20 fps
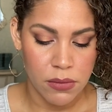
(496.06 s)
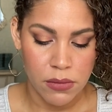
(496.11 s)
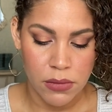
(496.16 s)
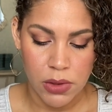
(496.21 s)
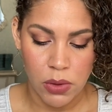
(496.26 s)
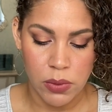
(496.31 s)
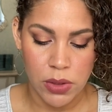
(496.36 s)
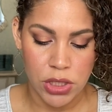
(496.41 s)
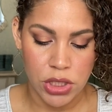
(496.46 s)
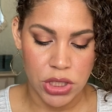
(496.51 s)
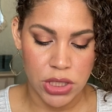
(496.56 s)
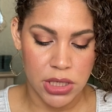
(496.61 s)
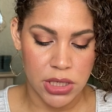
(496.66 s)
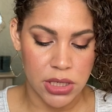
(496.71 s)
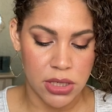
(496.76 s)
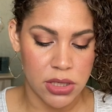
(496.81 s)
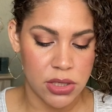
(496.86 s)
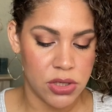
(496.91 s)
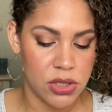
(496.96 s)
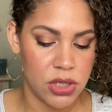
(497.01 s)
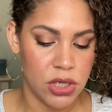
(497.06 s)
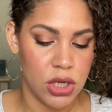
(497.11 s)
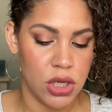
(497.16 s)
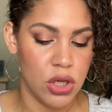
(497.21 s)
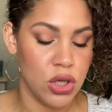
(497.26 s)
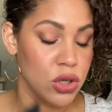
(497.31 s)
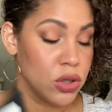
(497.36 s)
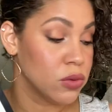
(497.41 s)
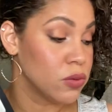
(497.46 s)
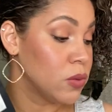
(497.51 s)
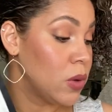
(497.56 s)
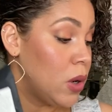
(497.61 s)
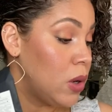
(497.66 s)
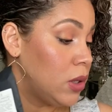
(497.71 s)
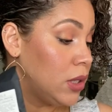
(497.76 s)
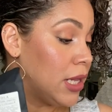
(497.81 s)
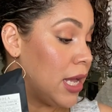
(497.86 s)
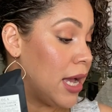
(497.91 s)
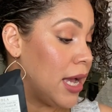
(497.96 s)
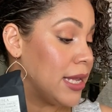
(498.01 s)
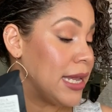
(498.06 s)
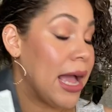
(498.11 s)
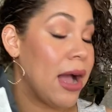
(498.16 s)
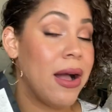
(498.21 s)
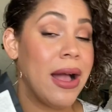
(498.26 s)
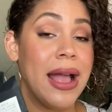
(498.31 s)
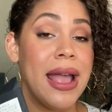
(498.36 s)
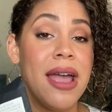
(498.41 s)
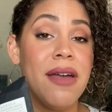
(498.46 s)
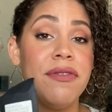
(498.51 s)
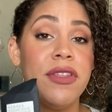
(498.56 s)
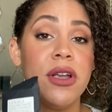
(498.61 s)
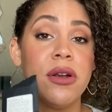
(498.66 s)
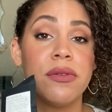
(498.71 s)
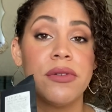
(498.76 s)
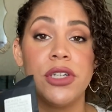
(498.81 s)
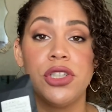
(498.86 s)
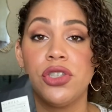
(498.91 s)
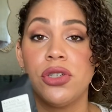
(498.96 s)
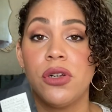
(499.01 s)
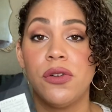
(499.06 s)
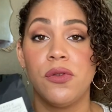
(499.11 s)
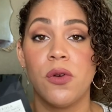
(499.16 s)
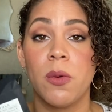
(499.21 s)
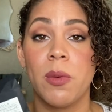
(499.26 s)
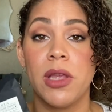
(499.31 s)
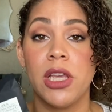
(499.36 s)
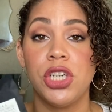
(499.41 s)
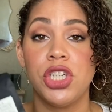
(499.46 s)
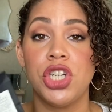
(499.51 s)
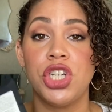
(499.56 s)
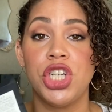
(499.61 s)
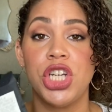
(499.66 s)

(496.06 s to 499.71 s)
which is Nerola. Now I have the original formulation.